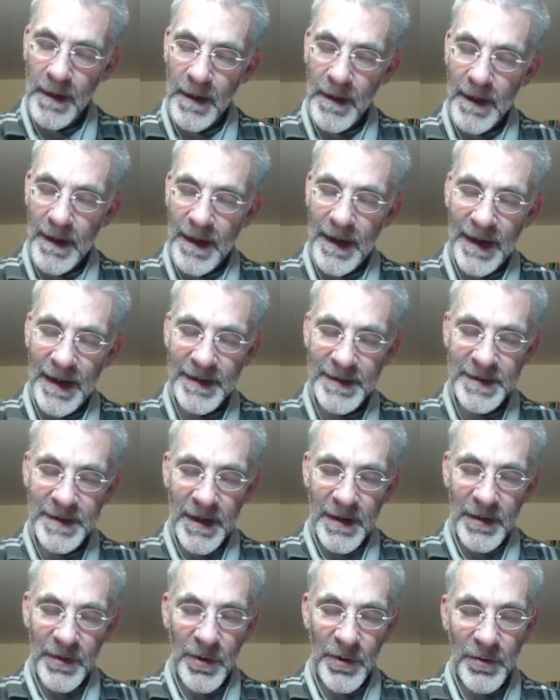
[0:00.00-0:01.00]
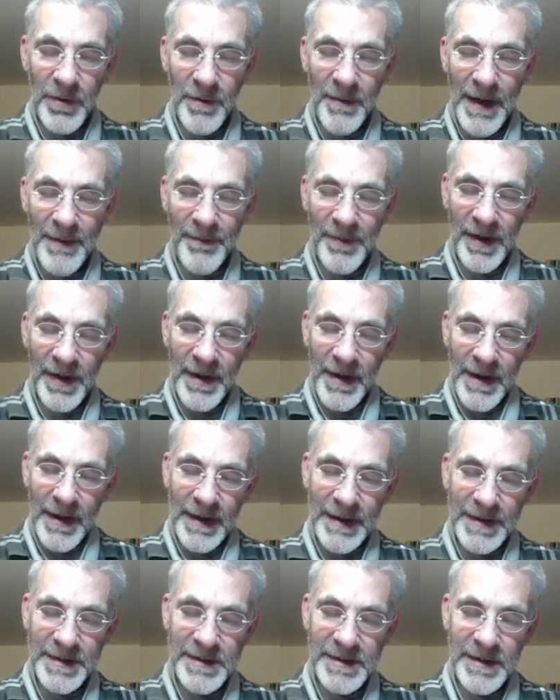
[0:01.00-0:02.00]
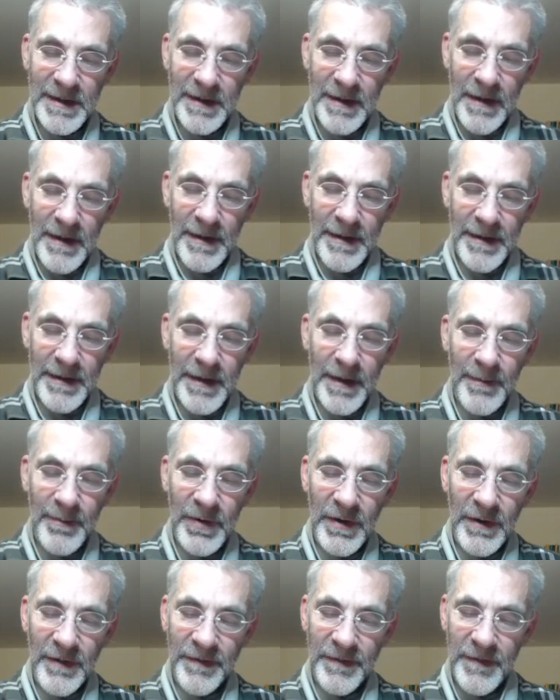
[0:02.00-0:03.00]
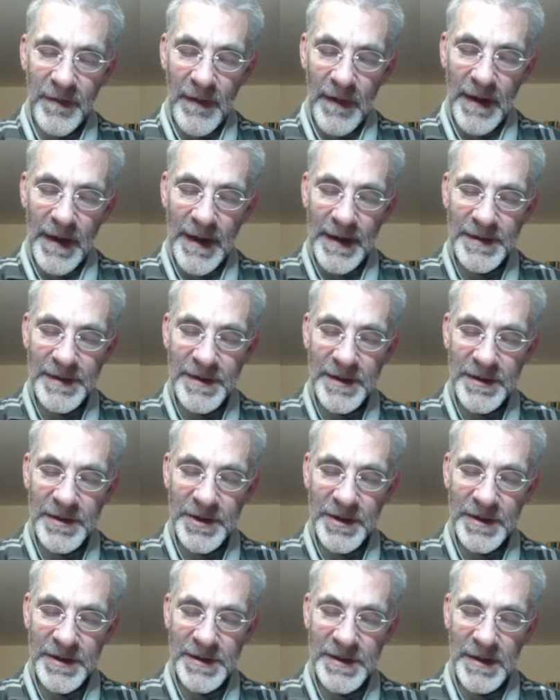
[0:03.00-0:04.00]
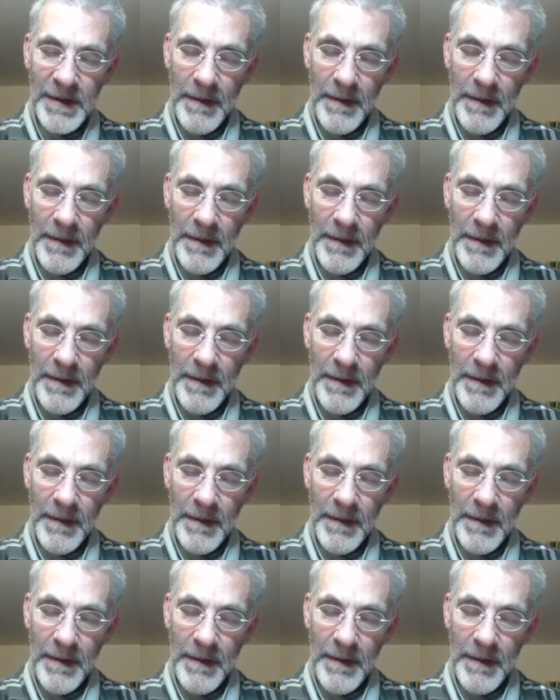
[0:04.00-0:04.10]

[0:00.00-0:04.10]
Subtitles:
and you remember it's the number of integers